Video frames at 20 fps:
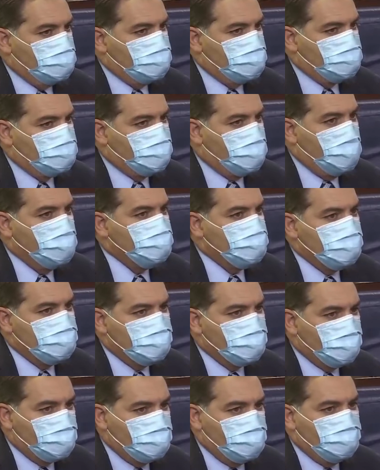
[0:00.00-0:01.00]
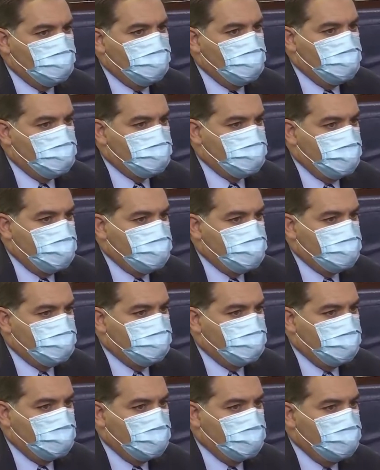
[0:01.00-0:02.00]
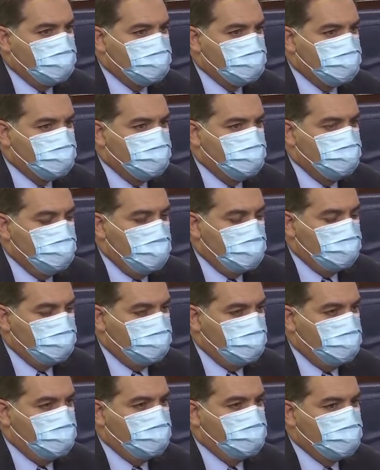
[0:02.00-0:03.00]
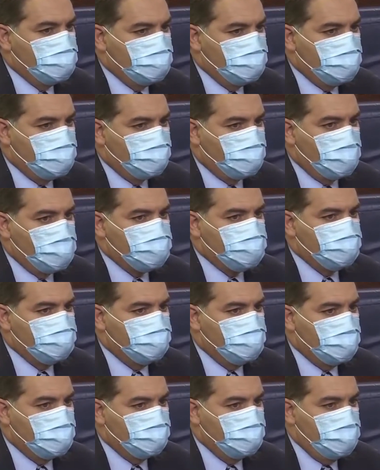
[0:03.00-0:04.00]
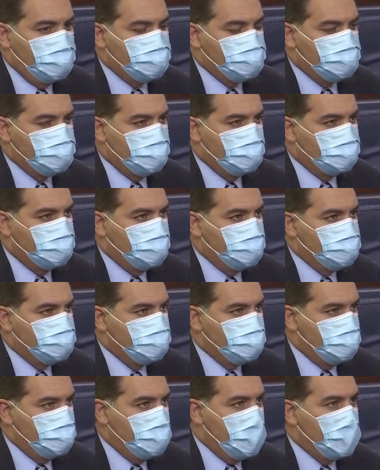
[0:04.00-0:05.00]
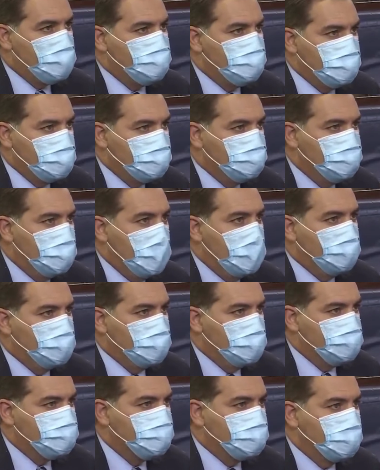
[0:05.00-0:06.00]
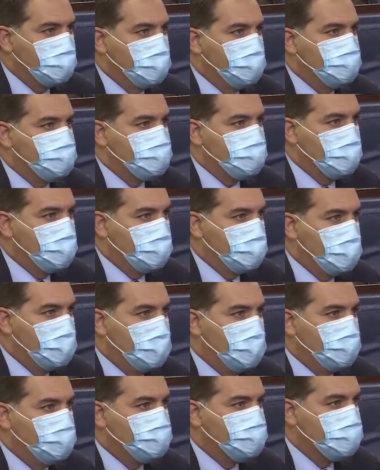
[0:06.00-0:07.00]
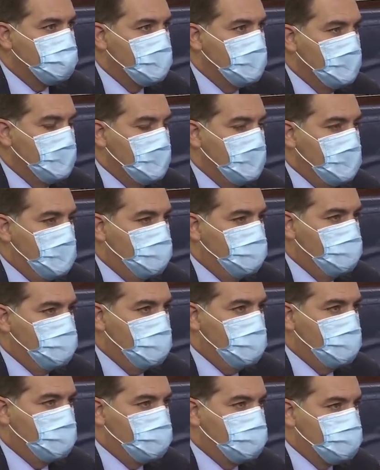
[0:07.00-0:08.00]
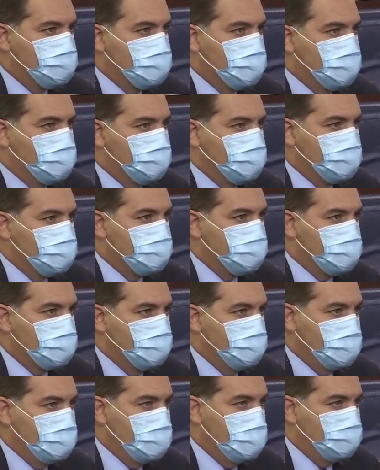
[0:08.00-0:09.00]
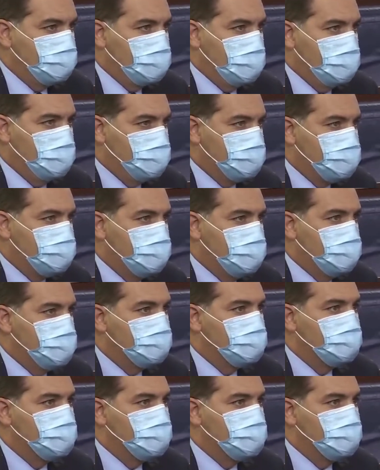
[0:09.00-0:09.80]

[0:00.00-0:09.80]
does the president or the administration plan to make it very clear to the Russian Federation that there should not be bounties placed on the heads of American soldiers serving in Afghanistan.